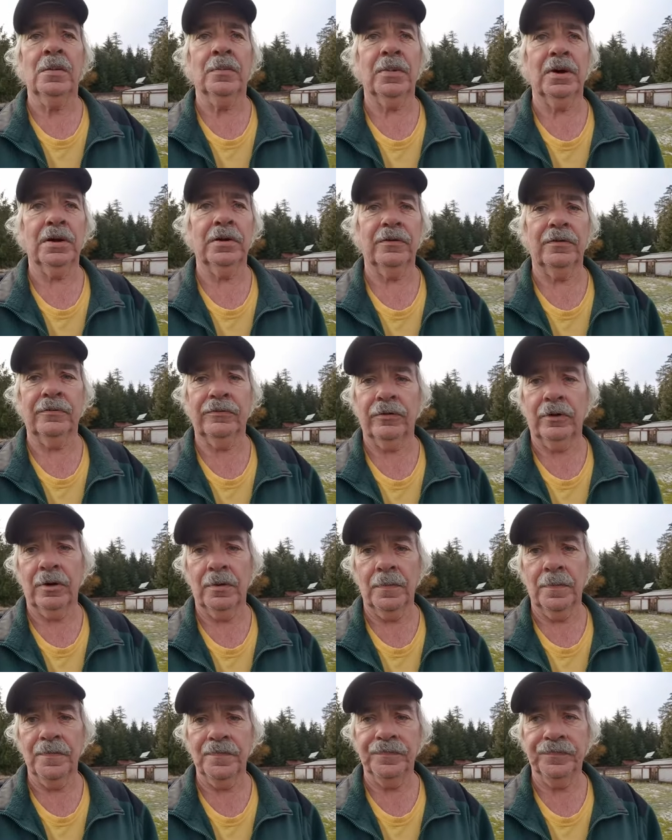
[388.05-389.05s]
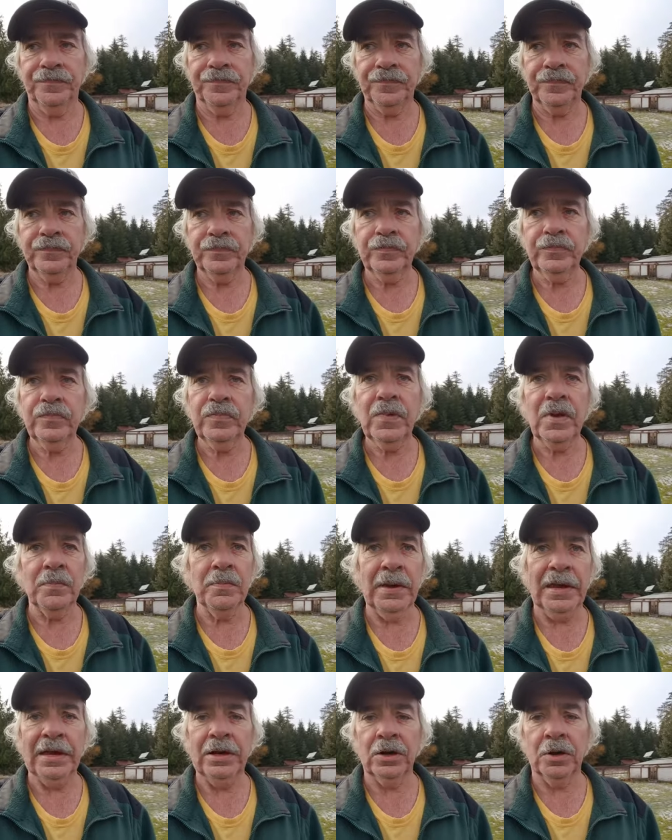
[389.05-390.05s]
But from
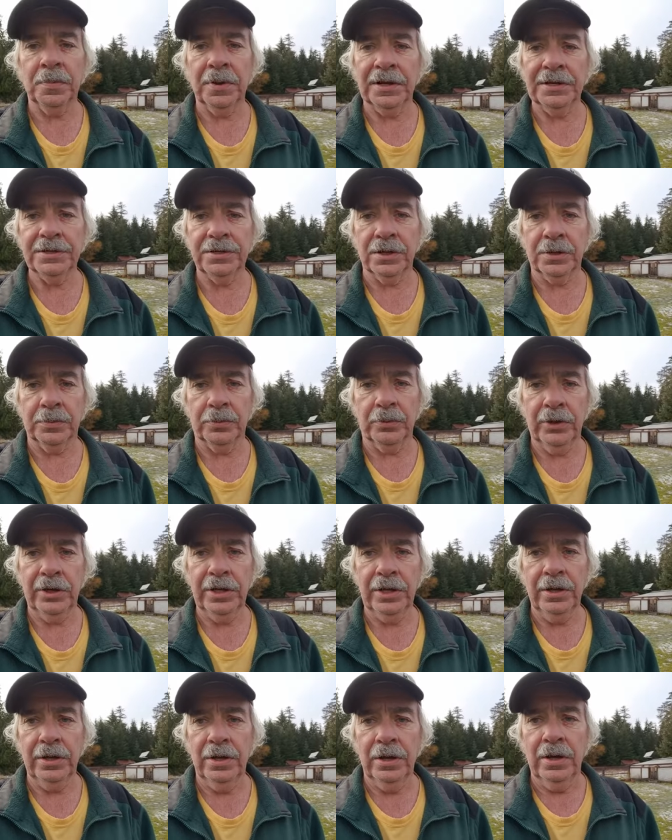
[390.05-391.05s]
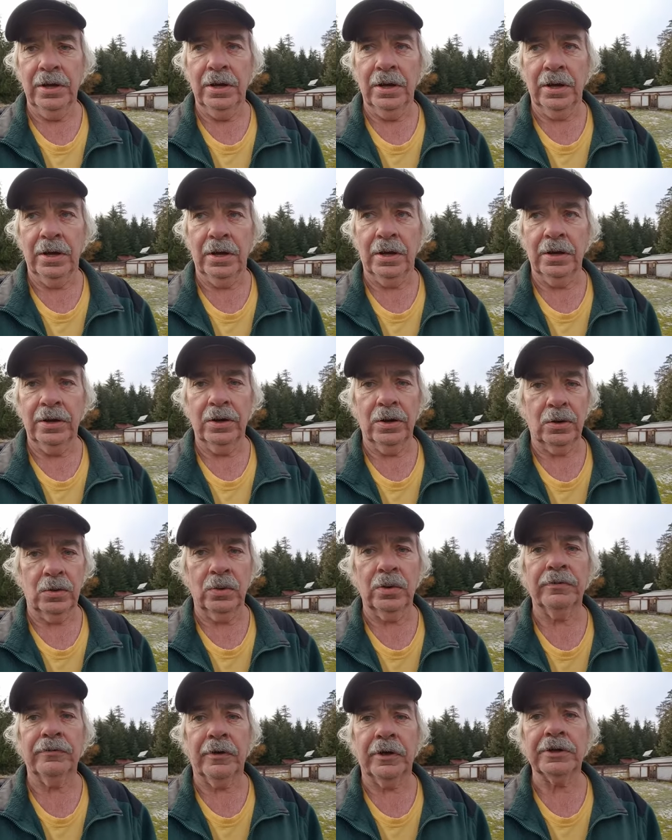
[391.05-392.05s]
making our place look pretty, uh, now
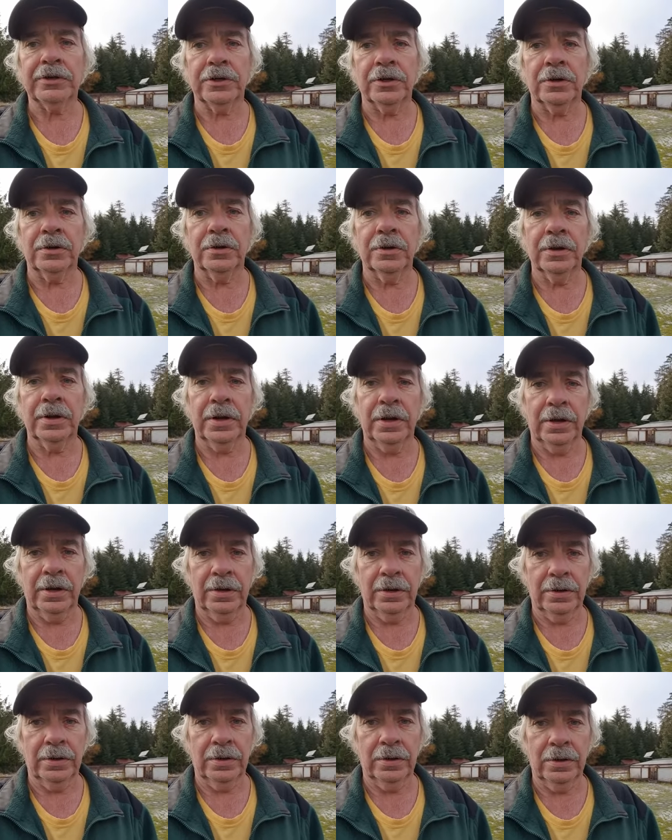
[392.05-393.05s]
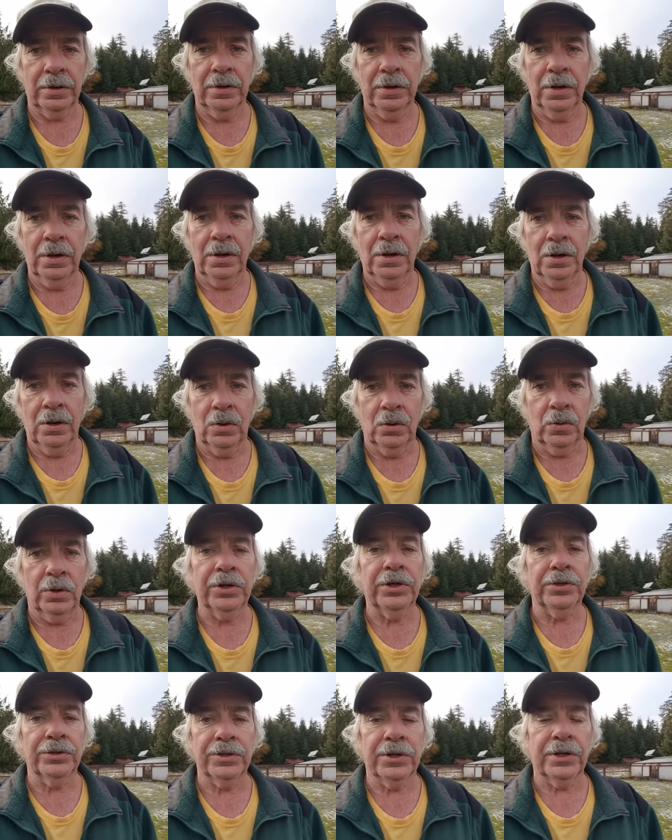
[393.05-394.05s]
we're functional and uh, we're
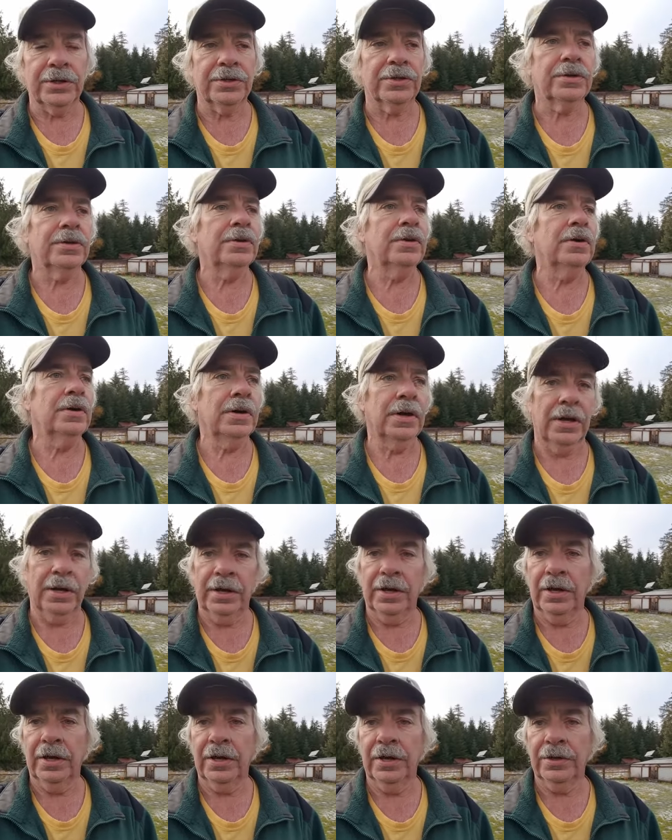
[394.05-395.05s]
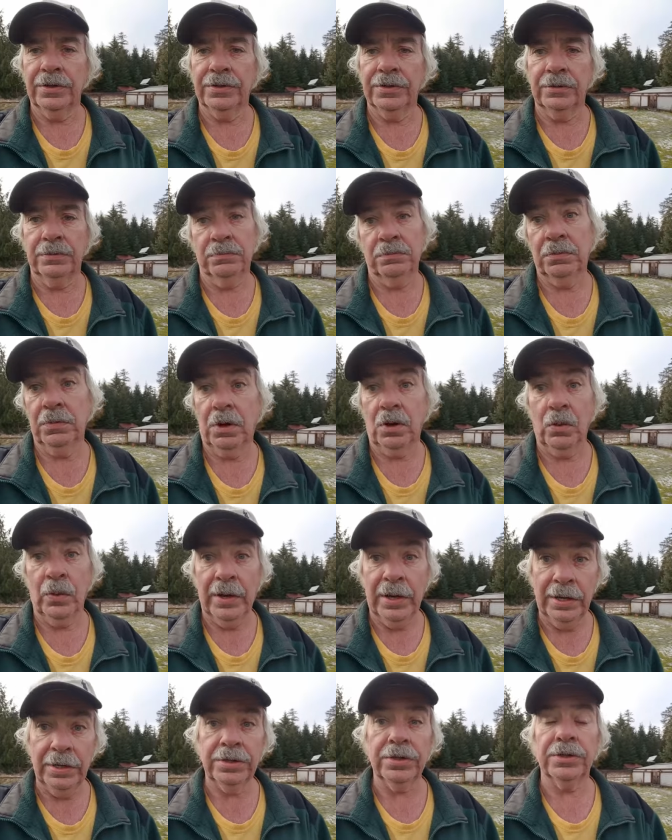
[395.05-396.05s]
using it as a
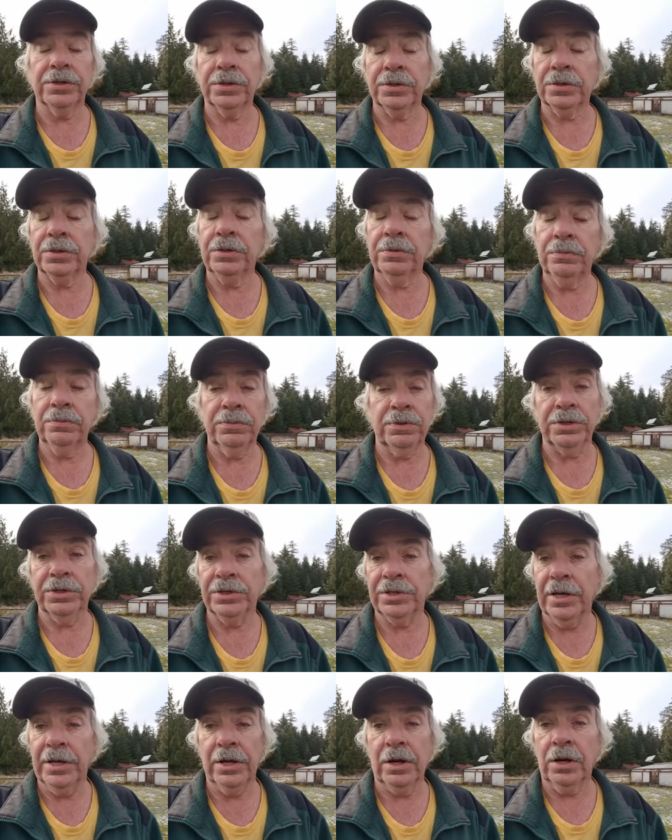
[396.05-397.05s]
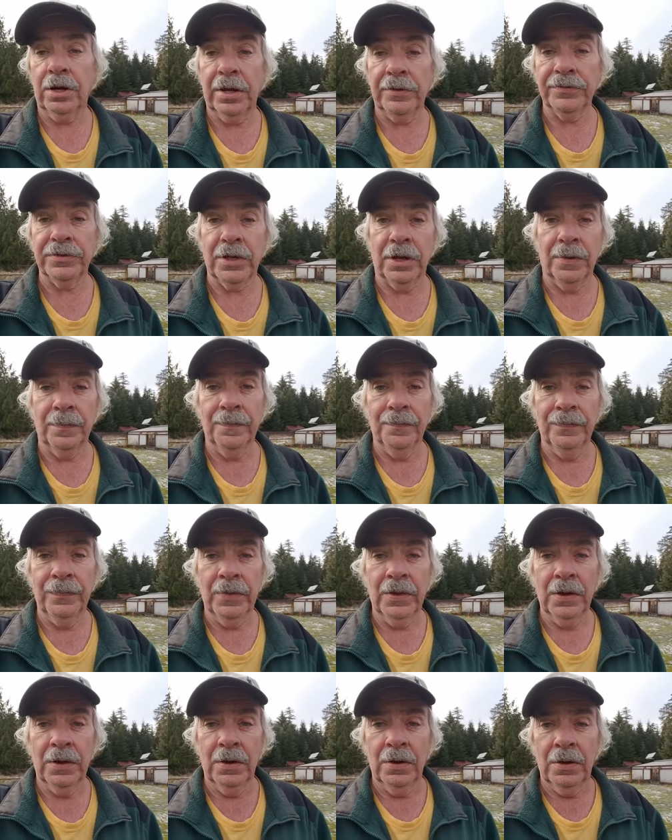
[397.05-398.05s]
way to sustain our lifestyle.
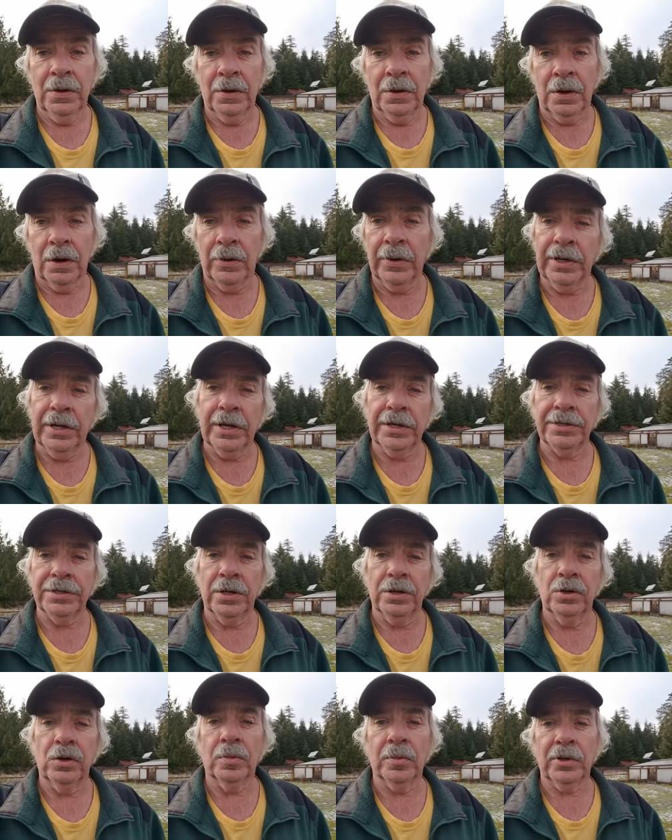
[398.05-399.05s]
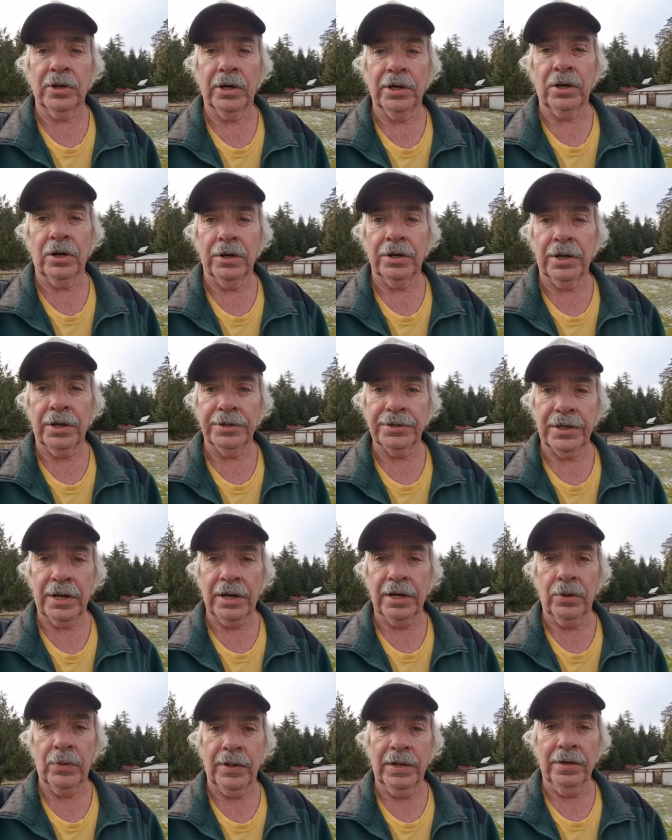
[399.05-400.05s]
All right, guys, Norm McGregor on Love's
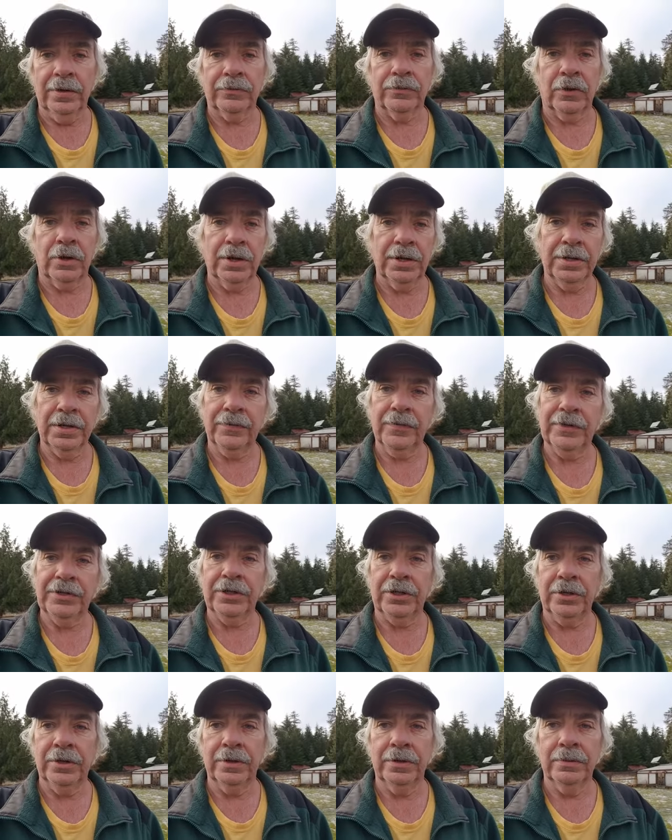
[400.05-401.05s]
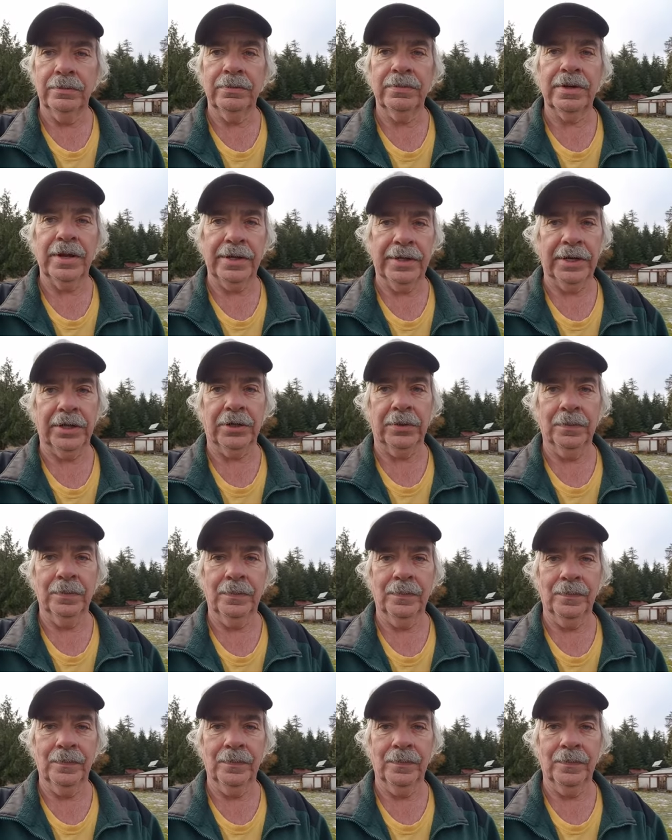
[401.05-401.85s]
way for Island Adventure. Take care.